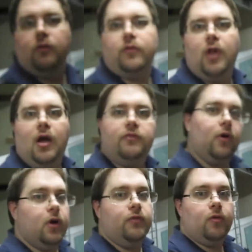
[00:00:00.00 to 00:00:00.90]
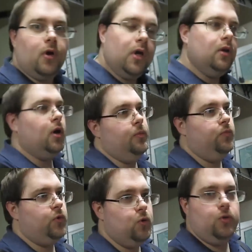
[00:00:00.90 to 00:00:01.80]
for left, R for right, up,
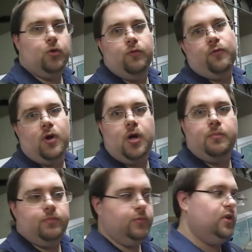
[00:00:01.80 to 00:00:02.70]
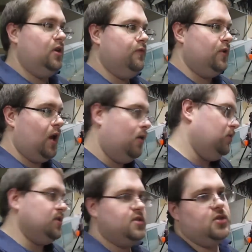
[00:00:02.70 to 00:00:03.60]
U for up, and D for down,
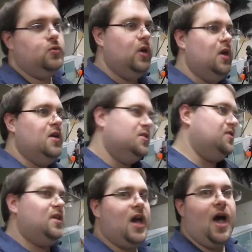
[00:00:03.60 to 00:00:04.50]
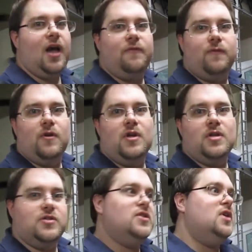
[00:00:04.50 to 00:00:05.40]
and ZI for in,
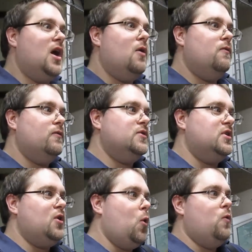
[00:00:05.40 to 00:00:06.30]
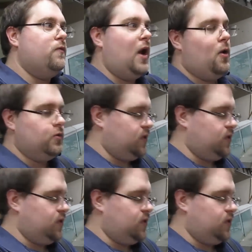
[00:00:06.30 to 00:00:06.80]
and Z out, ZO for out.